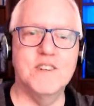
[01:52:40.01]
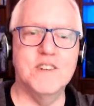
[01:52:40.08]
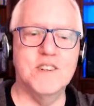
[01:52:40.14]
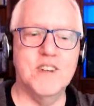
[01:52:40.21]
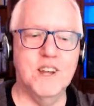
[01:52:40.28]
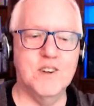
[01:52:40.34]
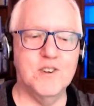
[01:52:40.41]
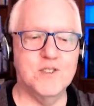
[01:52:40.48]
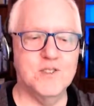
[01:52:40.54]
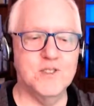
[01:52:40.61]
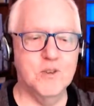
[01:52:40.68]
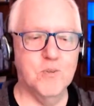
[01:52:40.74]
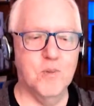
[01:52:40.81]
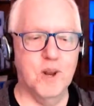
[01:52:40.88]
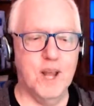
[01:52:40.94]
and you're going to see
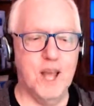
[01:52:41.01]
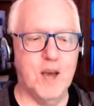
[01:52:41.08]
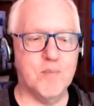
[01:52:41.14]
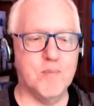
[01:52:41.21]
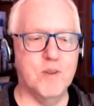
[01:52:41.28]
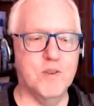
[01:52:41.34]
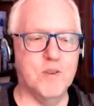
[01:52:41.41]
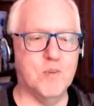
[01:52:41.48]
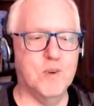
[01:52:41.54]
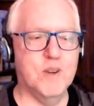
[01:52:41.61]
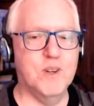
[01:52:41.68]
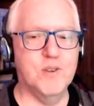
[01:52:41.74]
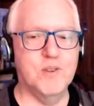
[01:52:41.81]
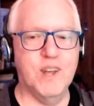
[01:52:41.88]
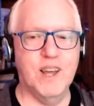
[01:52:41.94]
what happens when
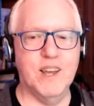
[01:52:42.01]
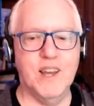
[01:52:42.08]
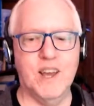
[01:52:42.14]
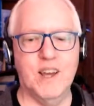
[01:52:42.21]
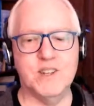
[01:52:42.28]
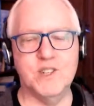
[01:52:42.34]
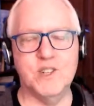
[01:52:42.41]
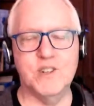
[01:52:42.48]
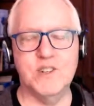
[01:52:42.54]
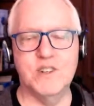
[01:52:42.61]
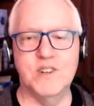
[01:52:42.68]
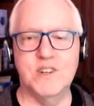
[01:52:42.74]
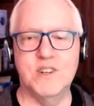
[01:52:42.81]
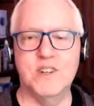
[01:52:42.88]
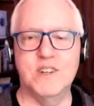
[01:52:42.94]
you take action.
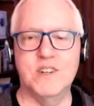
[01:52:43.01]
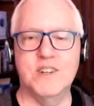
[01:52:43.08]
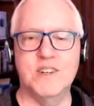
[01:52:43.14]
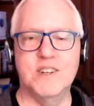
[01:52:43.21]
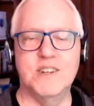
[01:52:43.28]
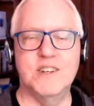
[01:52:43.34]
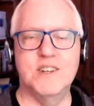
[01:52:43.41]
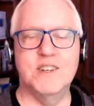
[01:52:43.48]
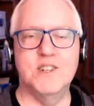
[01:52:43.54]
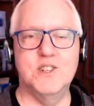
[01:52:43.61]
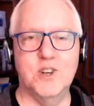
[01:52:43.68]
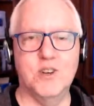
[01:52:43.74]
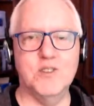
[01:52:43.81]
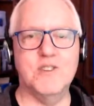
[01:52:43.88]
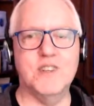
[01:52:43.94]

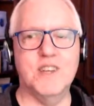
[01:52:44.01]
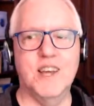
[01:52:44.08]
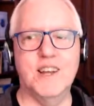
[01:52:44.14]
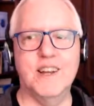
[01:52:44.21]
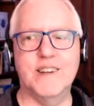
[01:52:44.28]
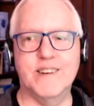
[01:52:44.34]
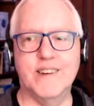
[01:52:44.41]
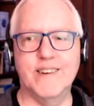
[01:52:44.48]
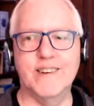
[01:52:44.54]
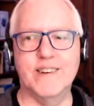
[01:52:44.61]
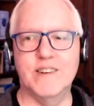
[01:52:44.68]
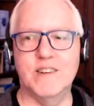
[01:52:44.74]
Just get it done.